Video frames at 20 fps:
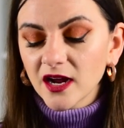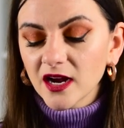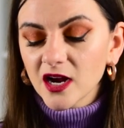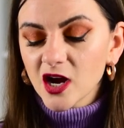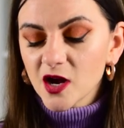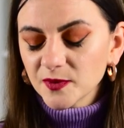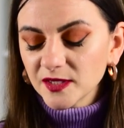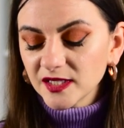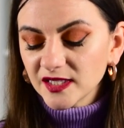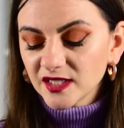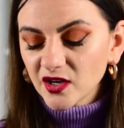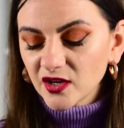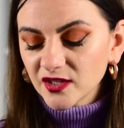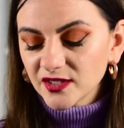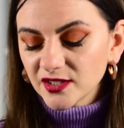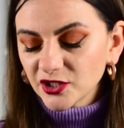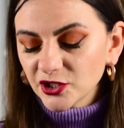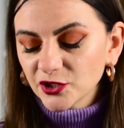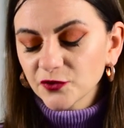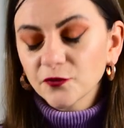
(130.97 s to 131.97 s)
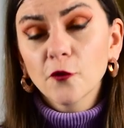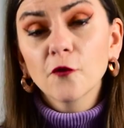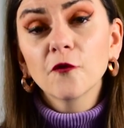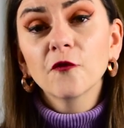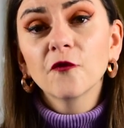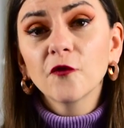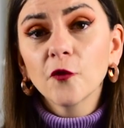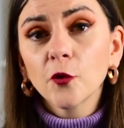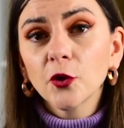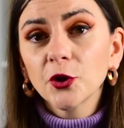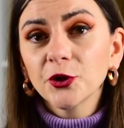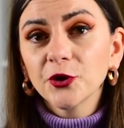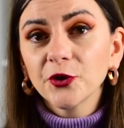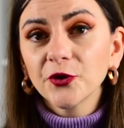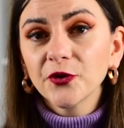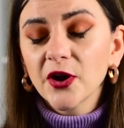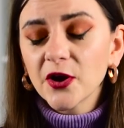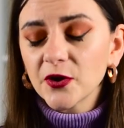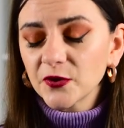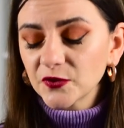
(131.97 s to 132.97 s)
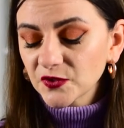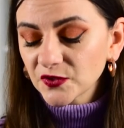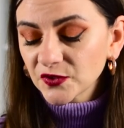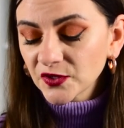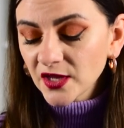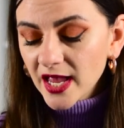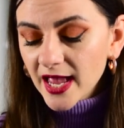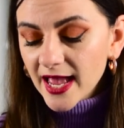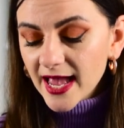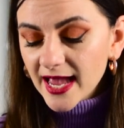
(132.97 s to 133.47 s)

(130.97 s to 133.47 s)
cups and saucers for 4 euros